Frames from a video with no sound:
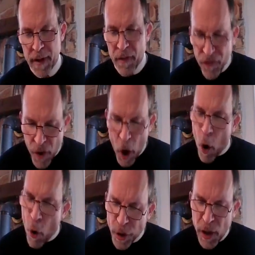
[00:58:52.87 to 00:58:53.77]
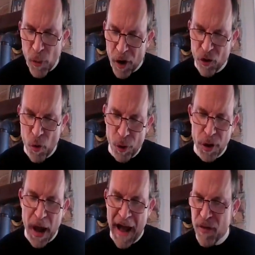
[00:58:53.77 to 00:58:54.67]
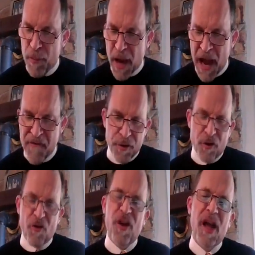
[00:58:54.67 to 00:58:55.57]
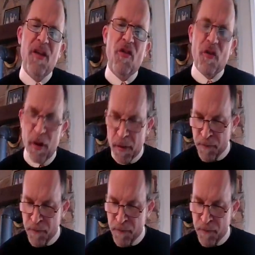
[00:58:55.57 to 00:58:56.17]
The only ones who will not have to pay for their sins